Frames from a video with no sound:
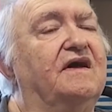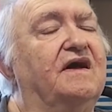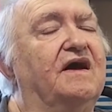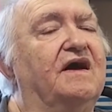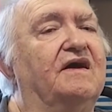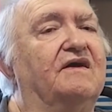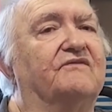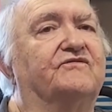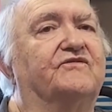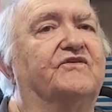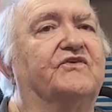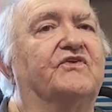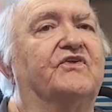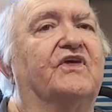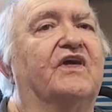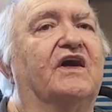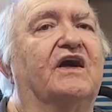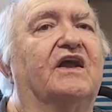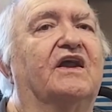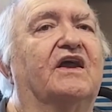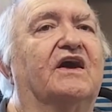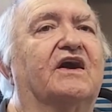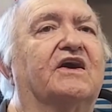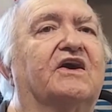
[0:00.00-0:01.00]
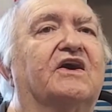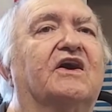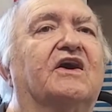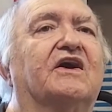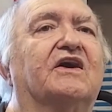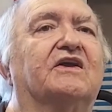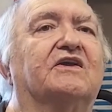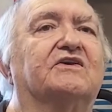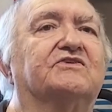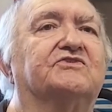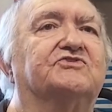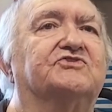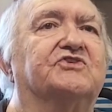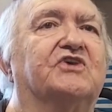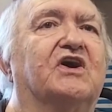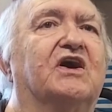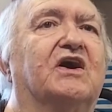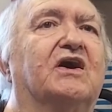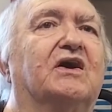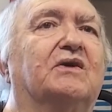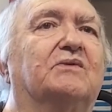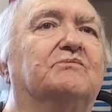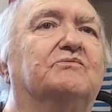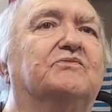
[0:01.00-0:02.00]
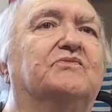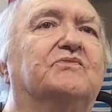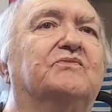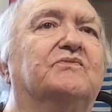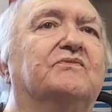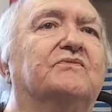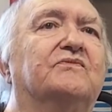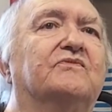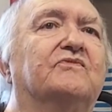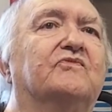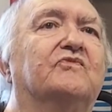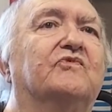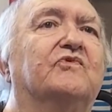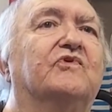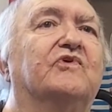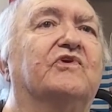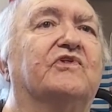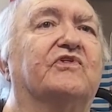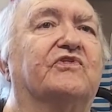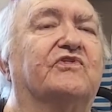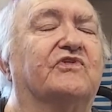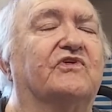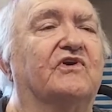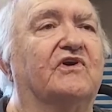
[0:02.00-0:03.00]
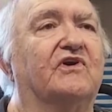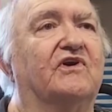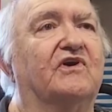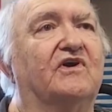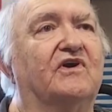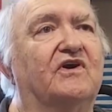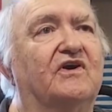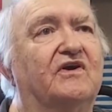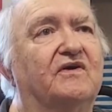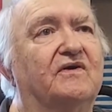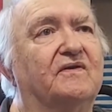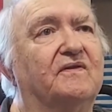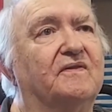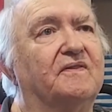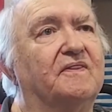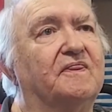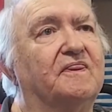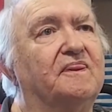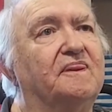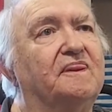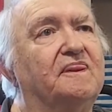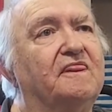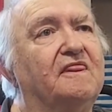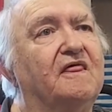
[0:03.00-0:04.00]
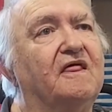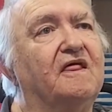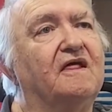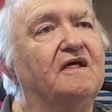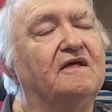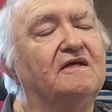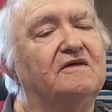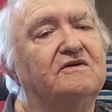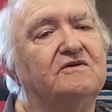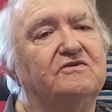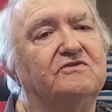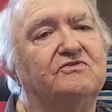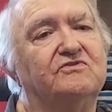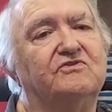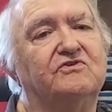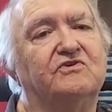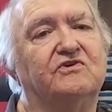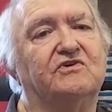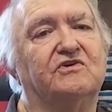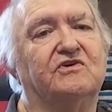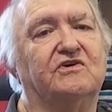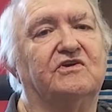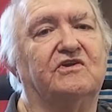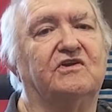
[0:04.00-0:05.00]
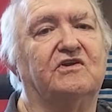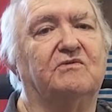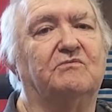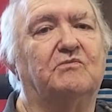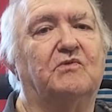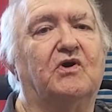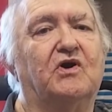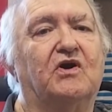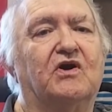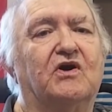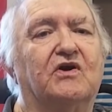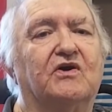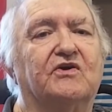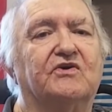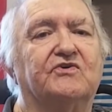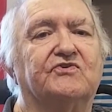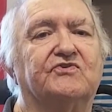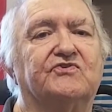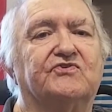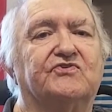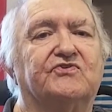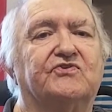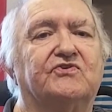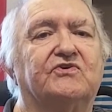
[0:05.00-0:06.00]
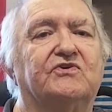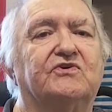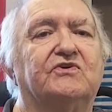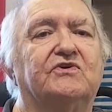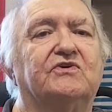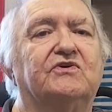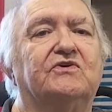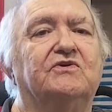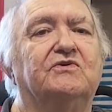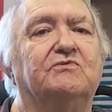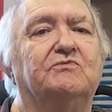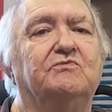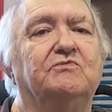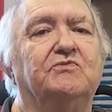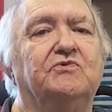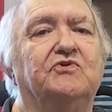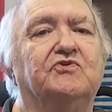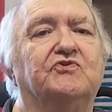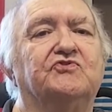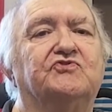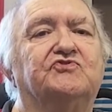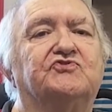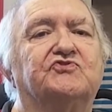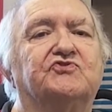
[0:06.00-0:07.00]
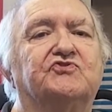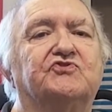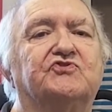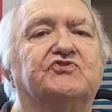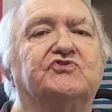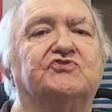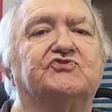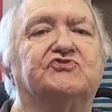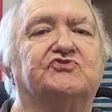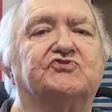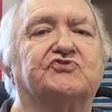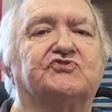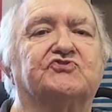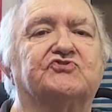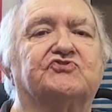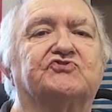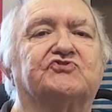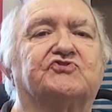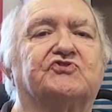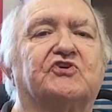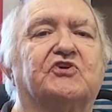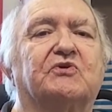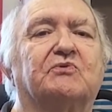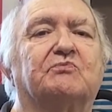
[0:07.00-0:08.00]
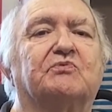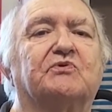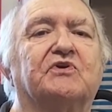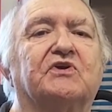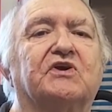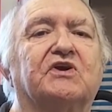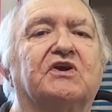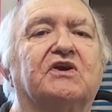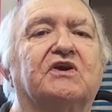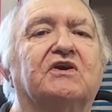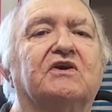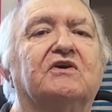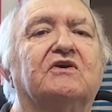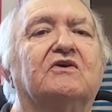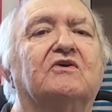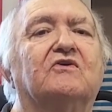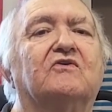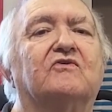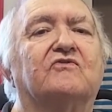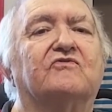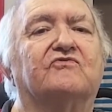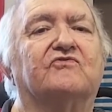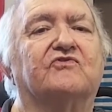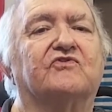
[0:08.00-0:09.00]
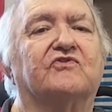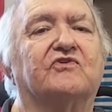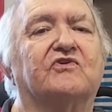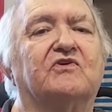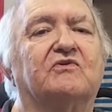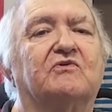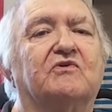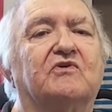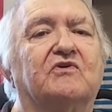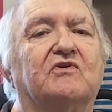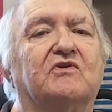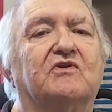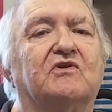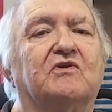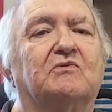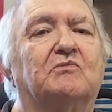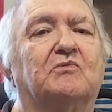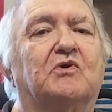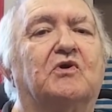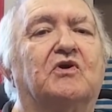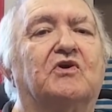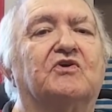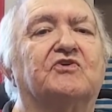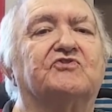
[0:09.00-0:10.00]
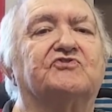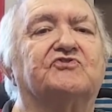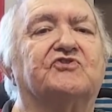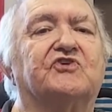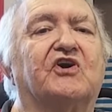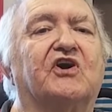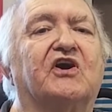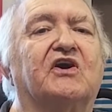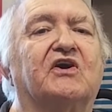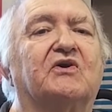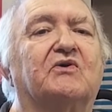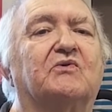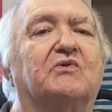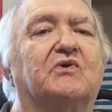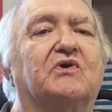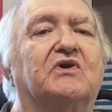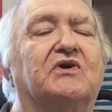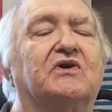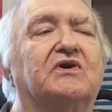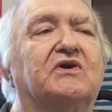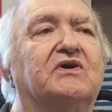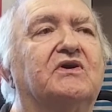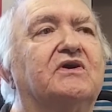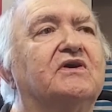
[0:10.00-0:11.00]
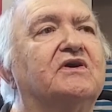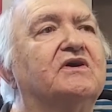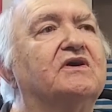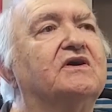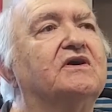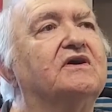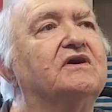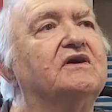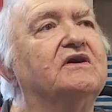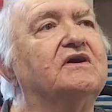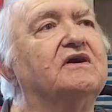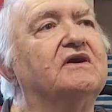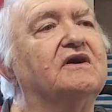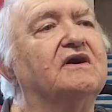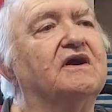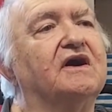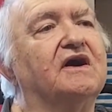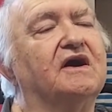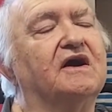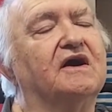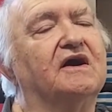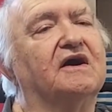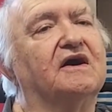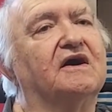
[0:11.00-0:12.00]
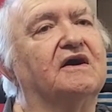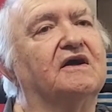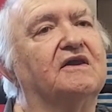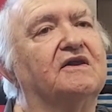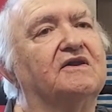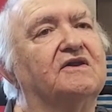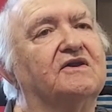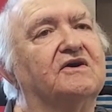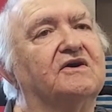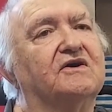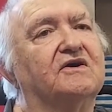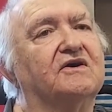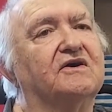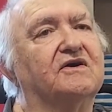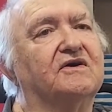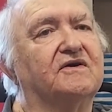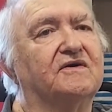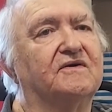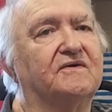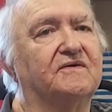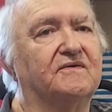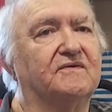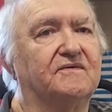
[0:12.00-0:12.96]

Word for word: after that, I got a job with uh, the Le Mars Mutual Insurance Company over in Le Mars, Iowa. And uh,